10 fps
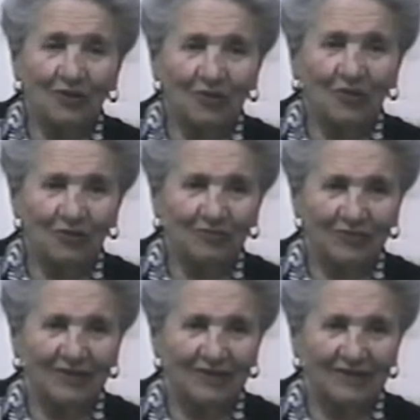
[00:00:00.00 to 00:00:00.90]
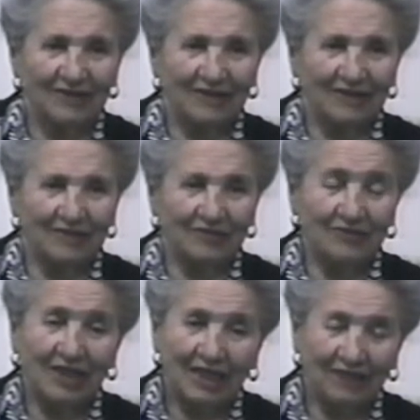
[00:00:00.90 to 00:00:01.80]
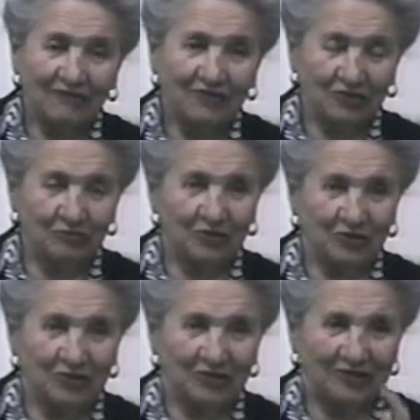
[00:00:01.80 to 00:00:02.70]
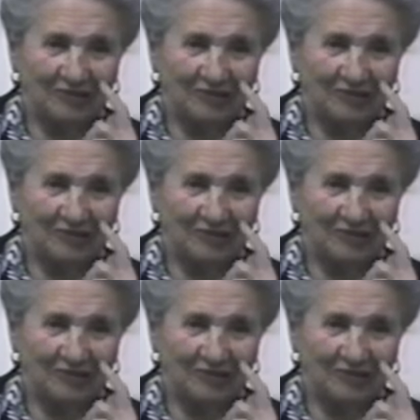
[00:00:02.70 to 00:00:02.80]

go home, but I have this bird.